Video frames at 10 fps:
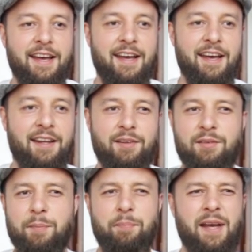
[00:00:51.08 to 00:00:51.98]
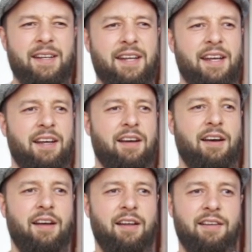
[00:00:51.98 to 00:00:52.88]
And depending
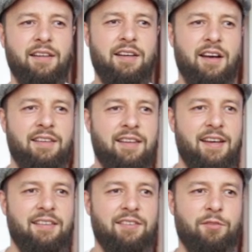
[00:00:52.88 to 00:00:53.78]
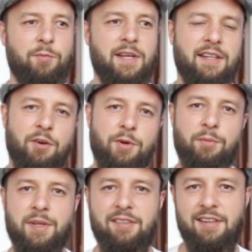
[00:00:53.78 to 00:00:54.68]
on the context of the week, that
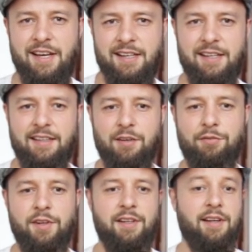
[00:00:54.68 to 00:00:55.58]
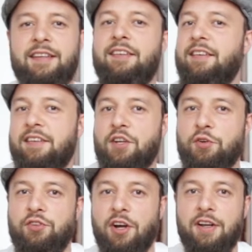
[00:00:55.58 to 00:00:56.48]
will be slightly different. This is a
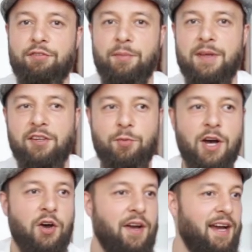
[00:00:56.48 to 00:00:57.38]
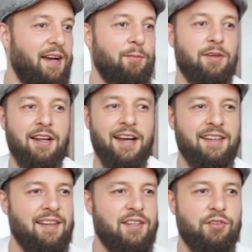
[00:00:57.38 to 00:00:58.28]
new journey for me as well. I would
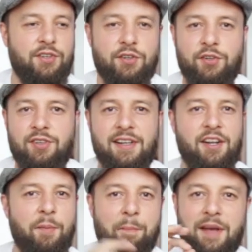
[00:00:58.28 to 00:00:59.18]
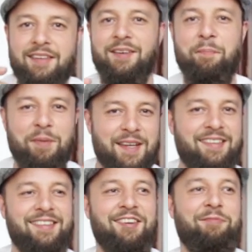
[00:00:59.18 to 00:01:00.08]
like to introduce little bits and
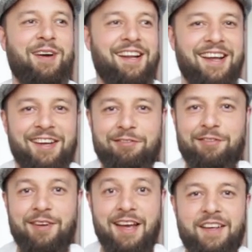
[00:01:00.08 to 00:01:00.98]
pieces of my life.